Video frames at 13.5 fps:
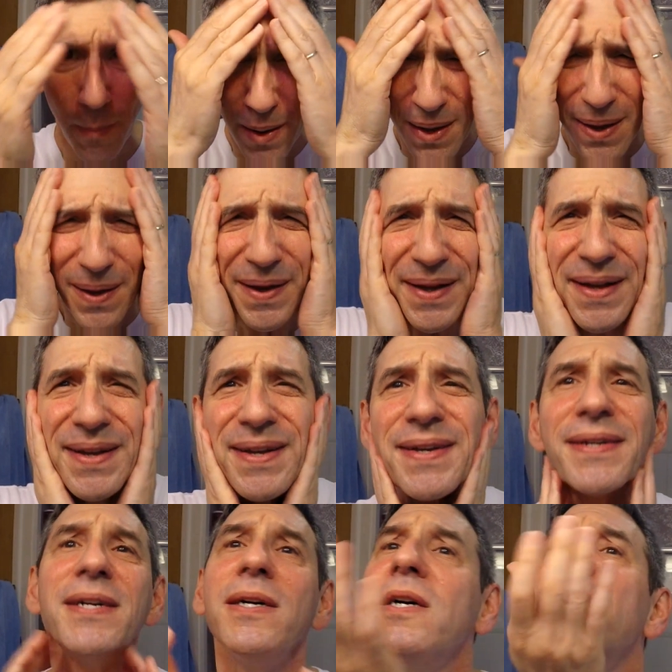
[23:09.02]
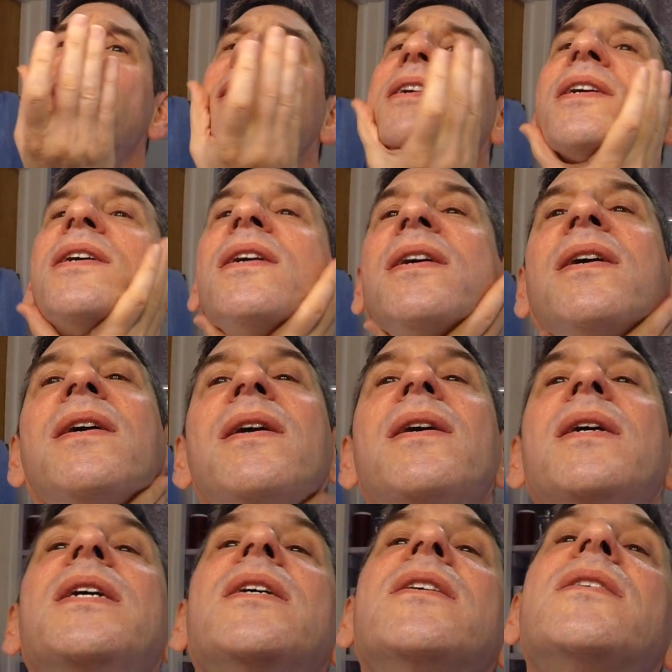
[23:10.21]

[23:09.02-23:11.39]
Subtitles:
(silence)